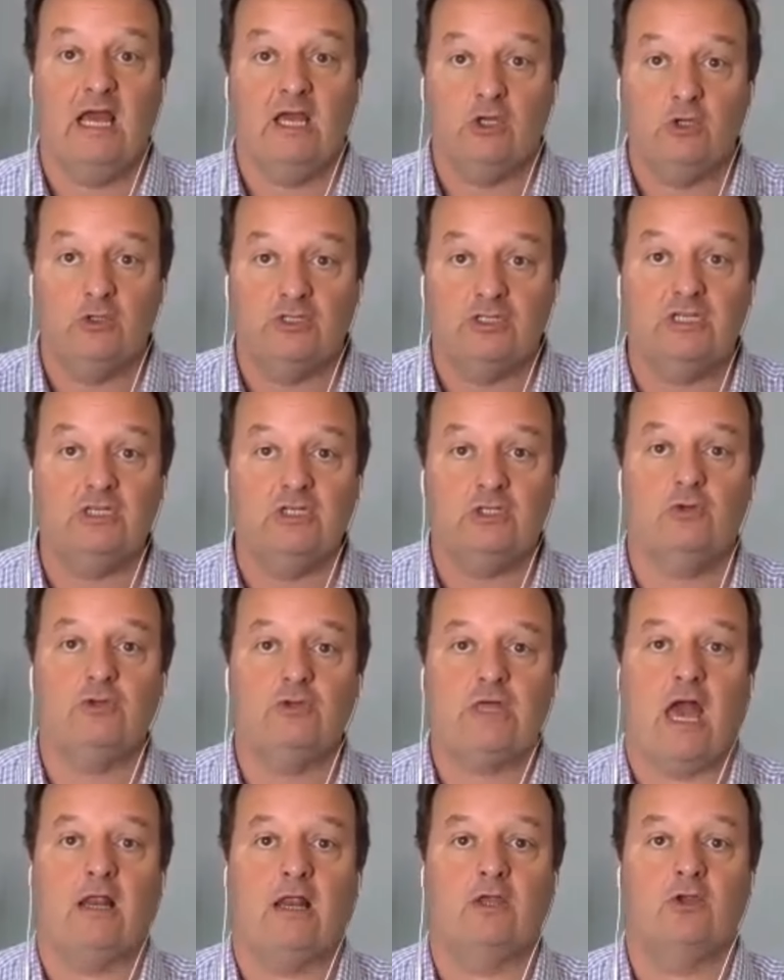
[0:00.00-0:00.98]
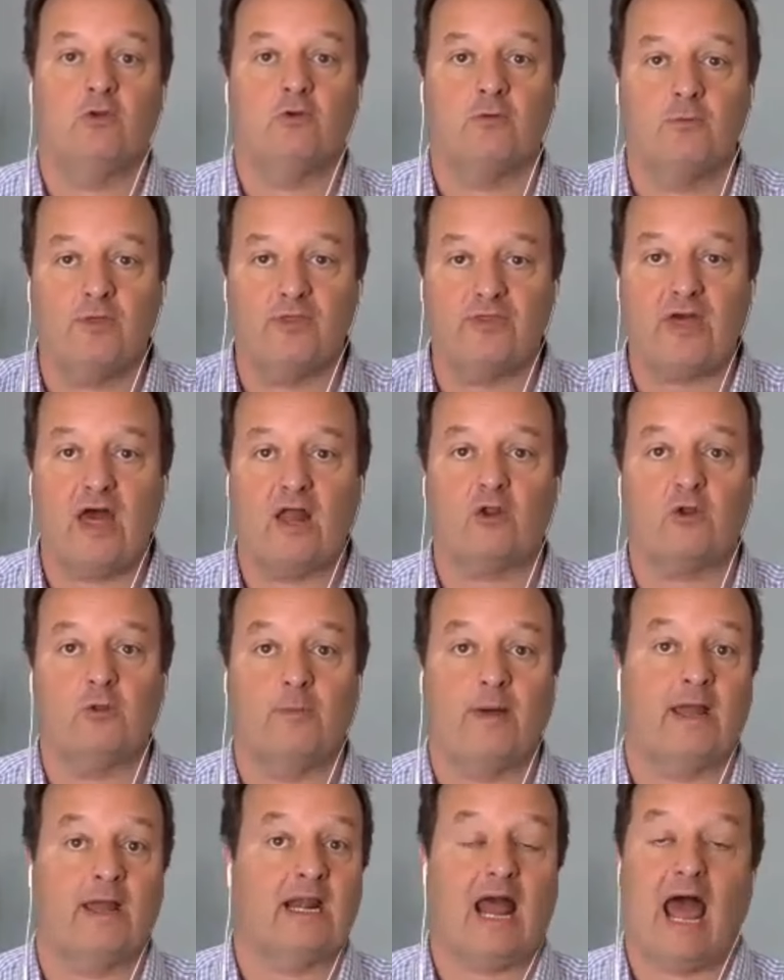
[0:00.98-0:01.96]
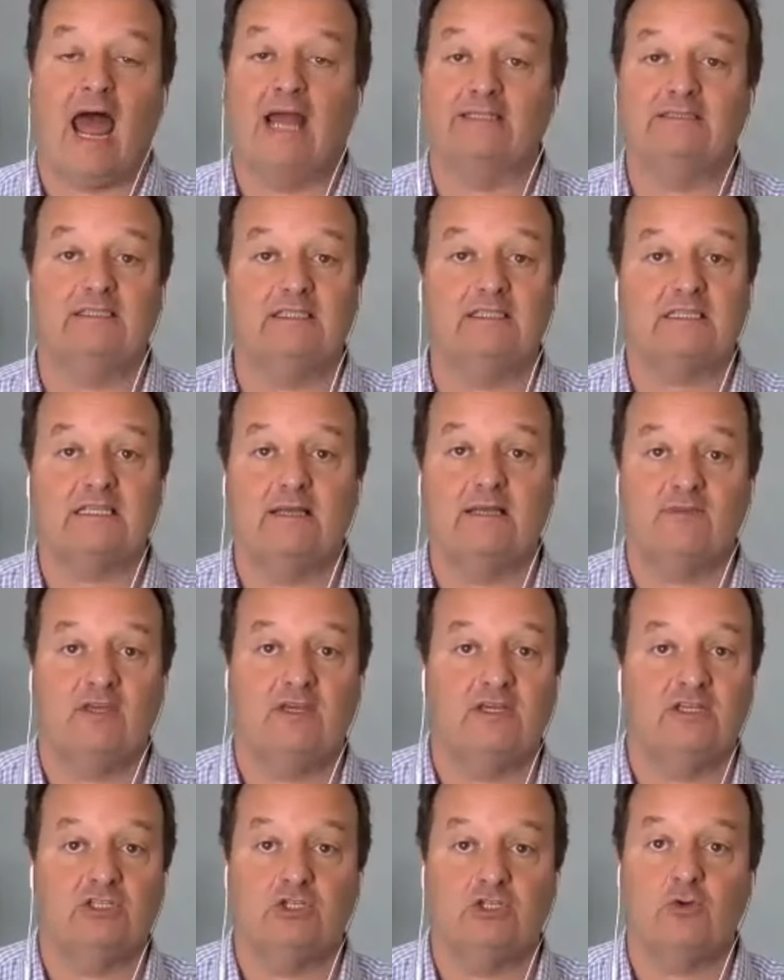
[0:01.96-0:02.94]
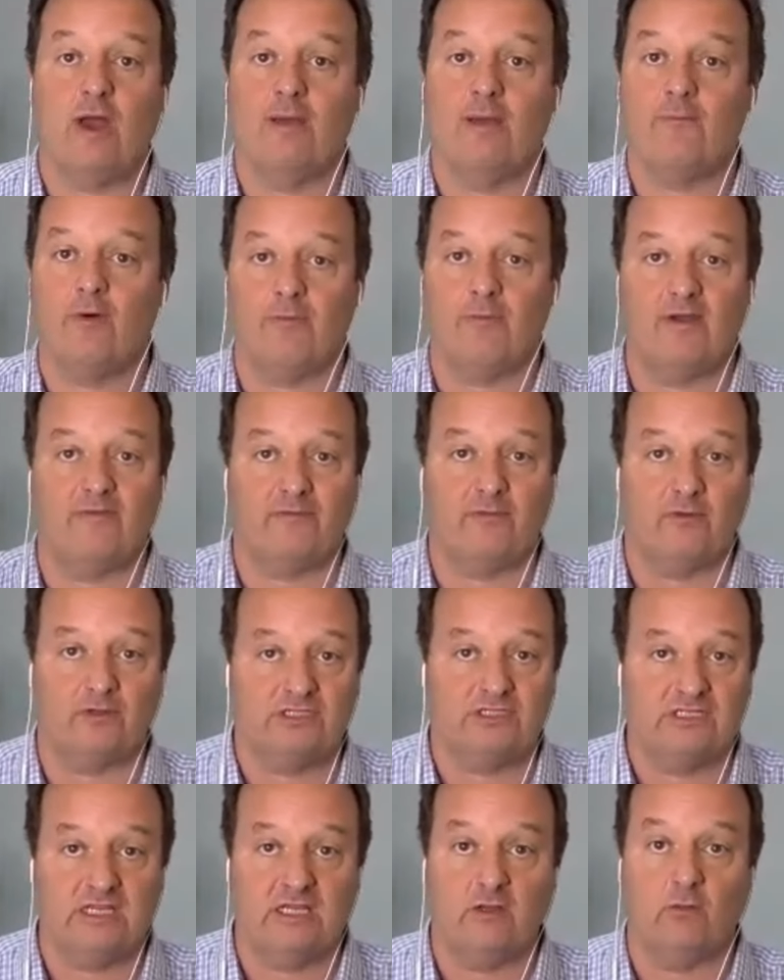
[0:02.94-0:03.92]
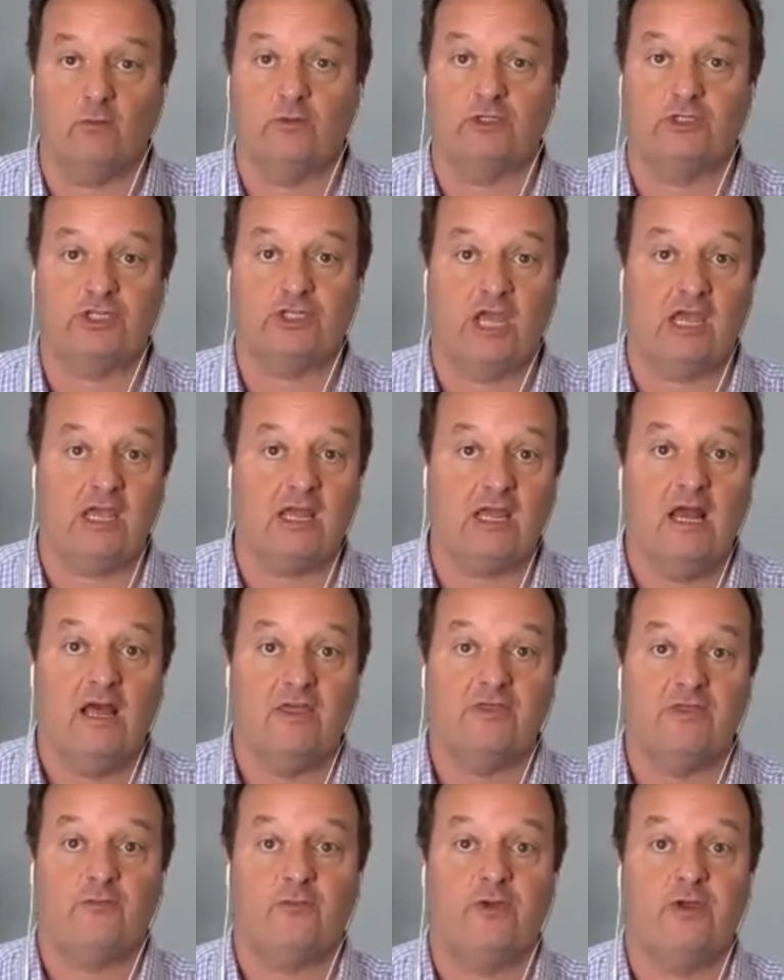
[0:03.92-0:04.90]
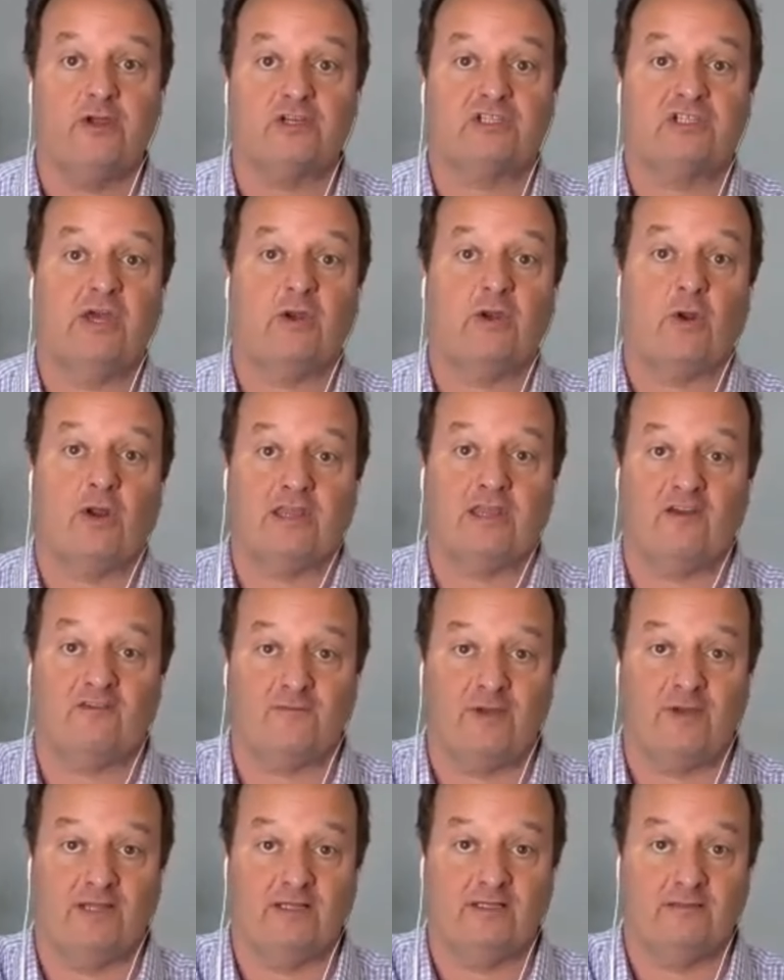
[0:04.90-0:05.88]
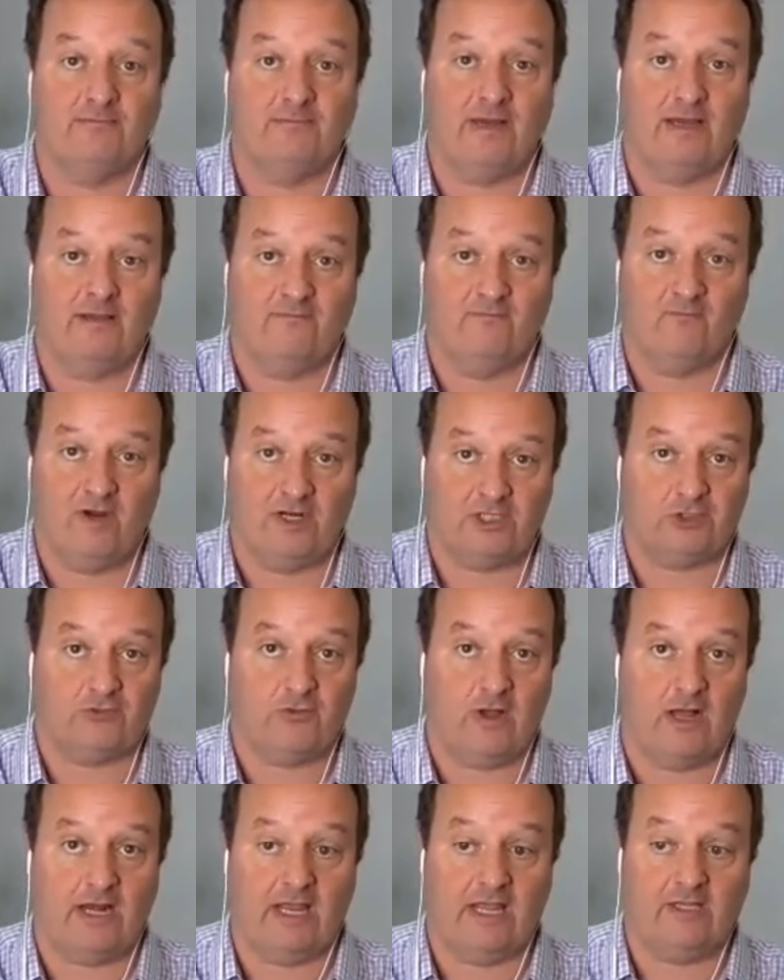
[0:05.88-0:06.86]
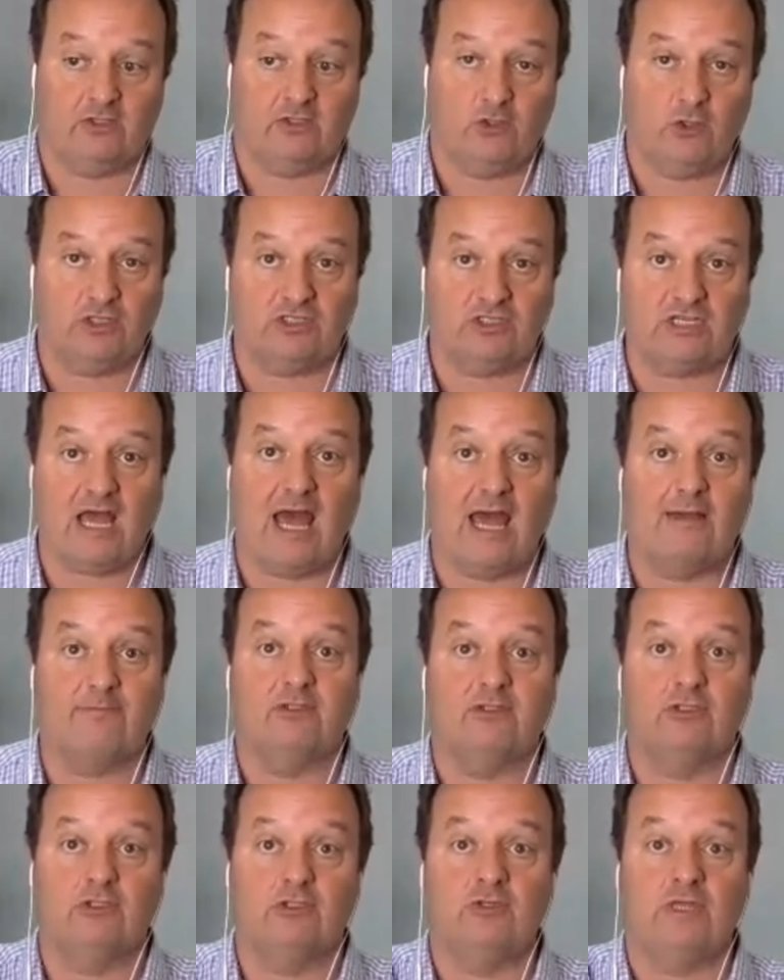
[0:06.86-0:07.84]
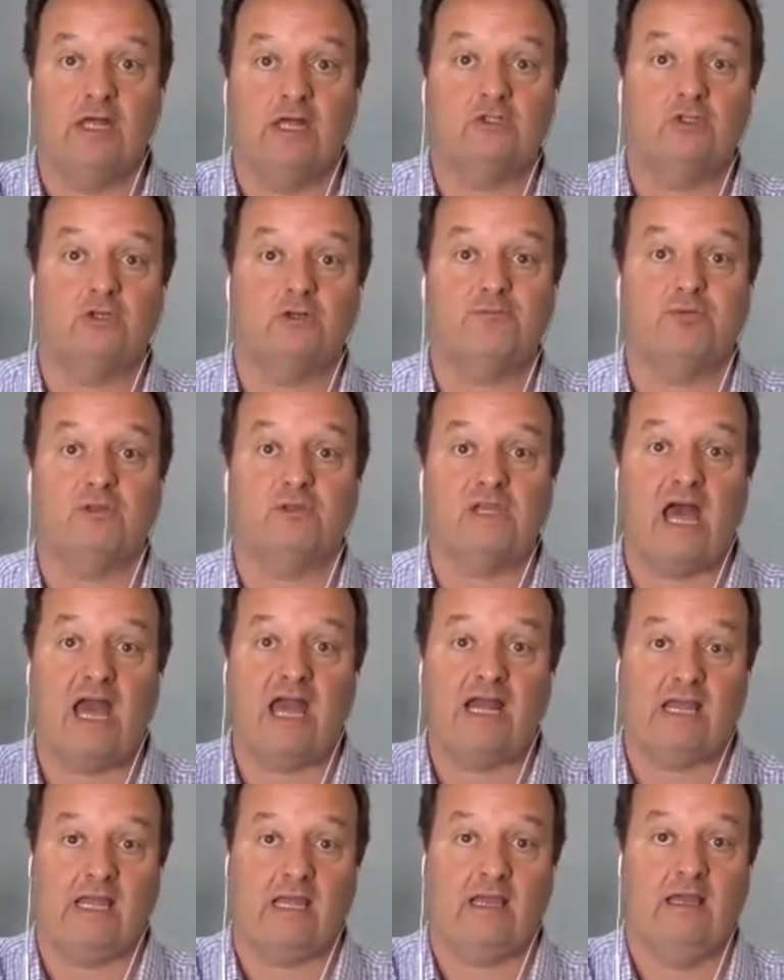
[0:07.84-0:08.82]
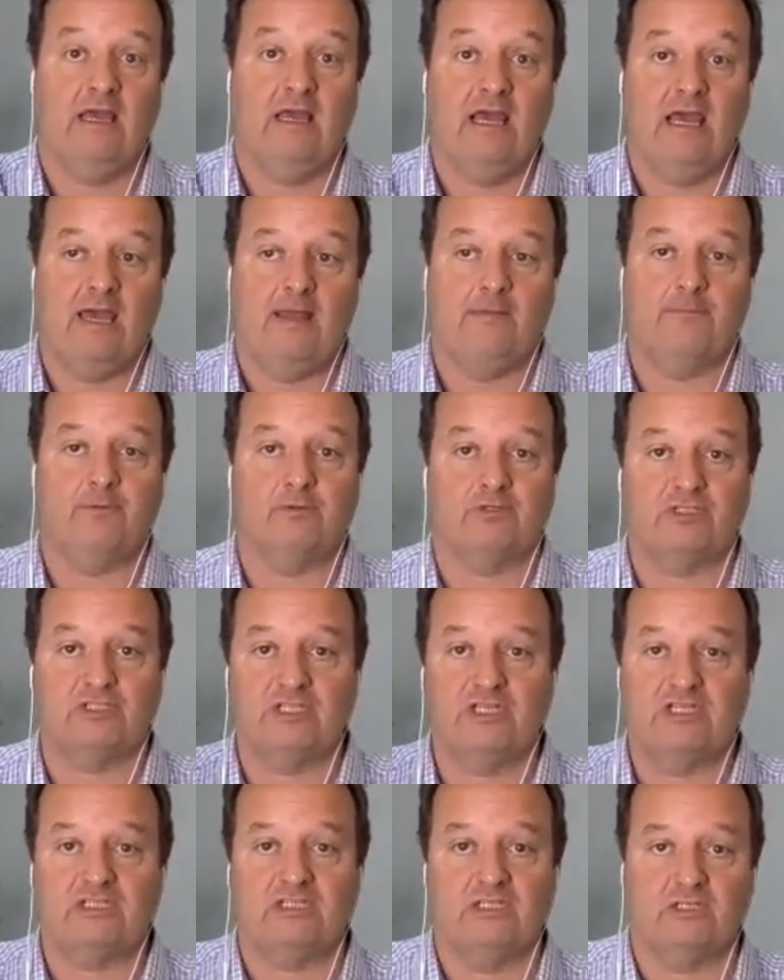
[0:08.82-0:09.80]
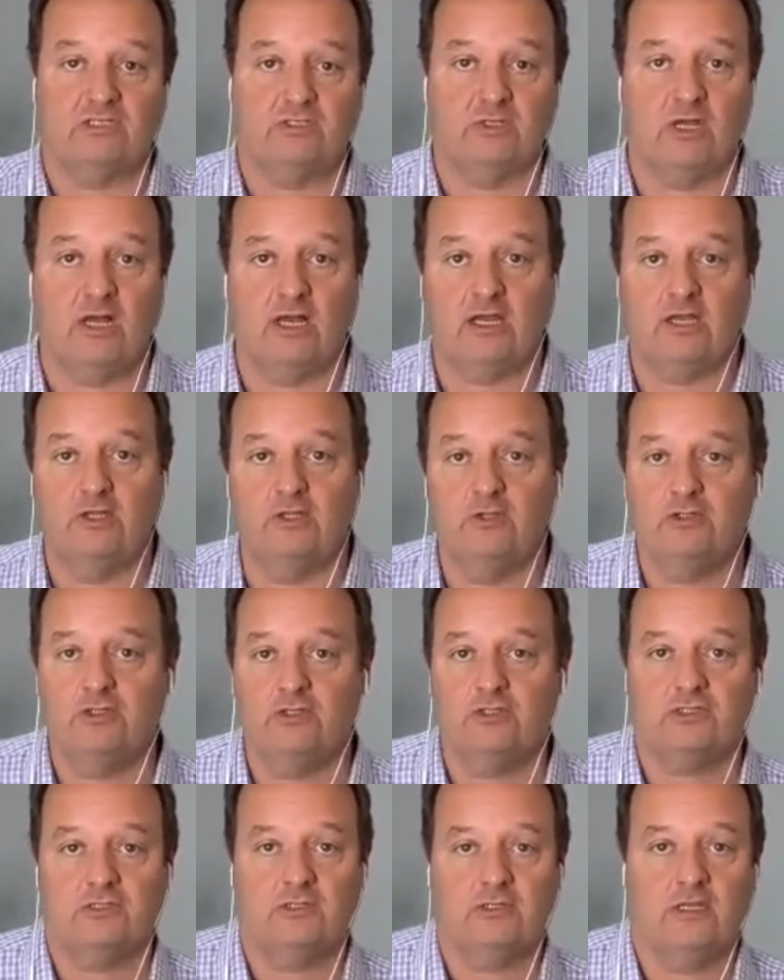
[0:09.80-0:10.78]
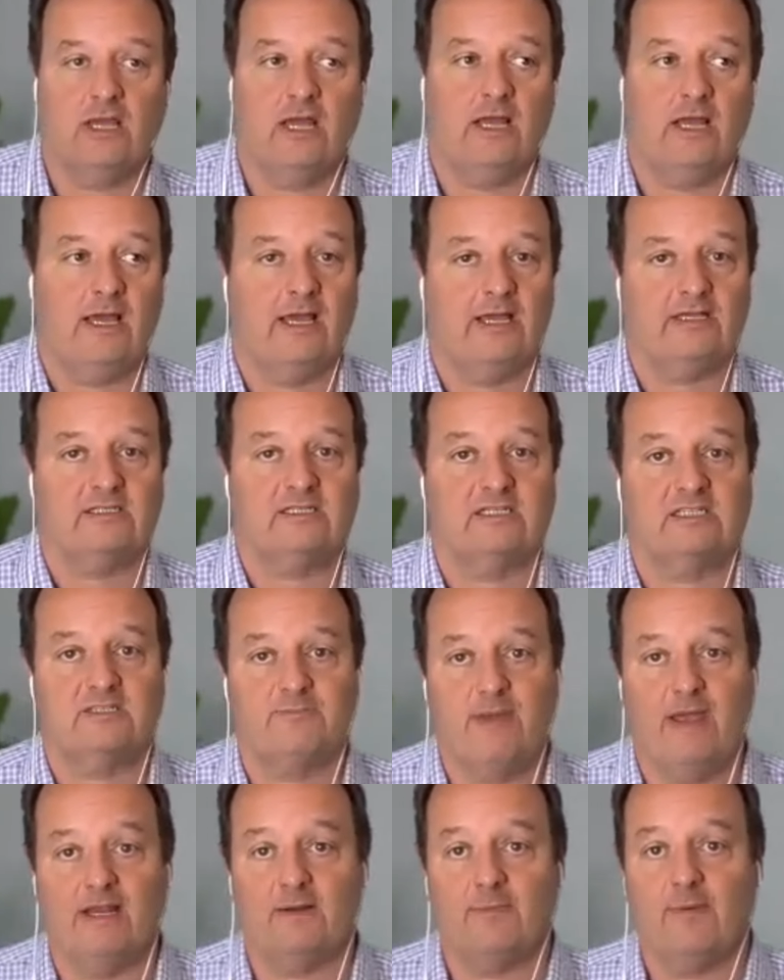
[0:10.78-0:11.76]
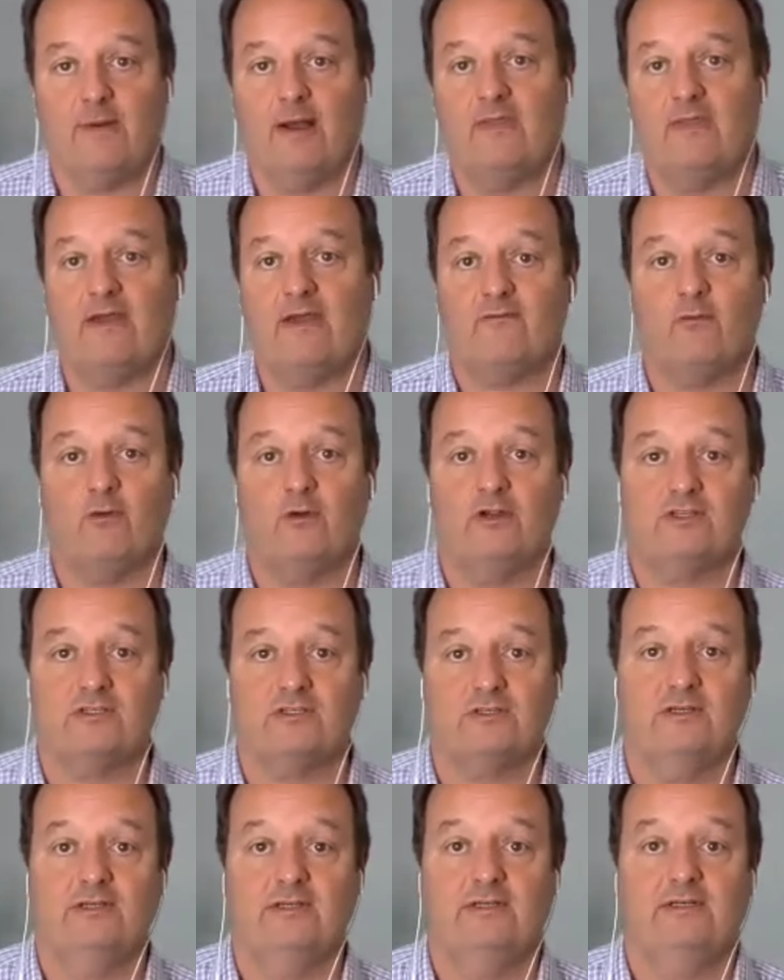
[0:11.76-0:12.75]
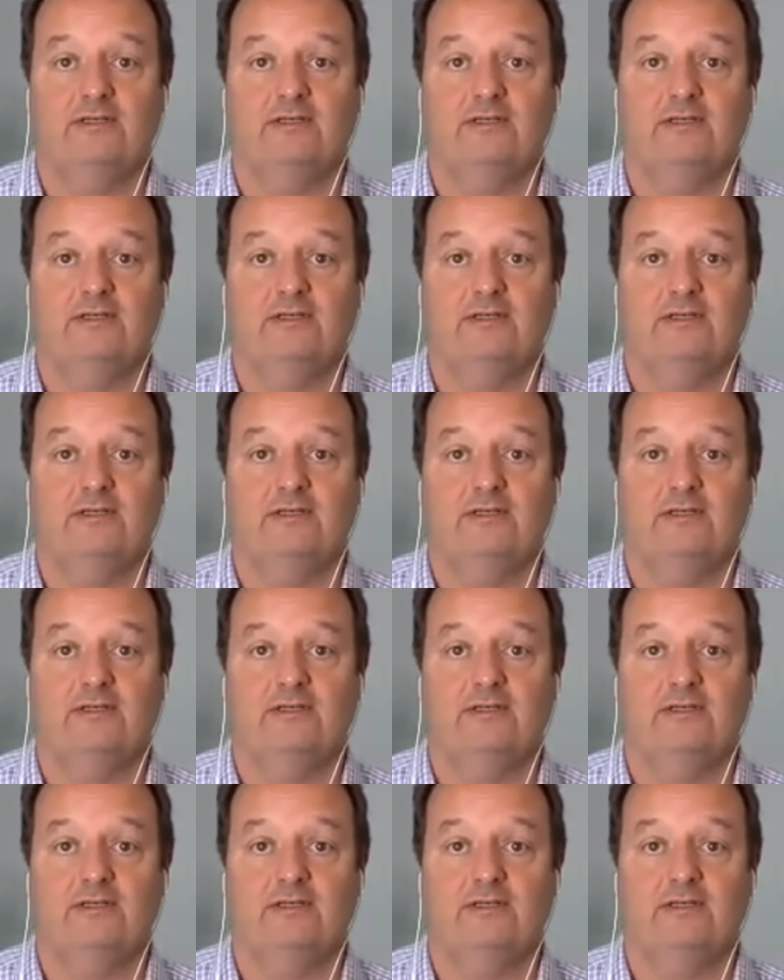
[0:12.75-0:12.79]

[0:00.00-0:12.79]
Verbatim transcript: You didn't do that. You were methodical about it. I did the same thing as you. I bought my first deal with Jake. 3 years later, I left my restaurant. It took time to do that. It took planning and persistence. Can you just, I guess, expand upon that for us?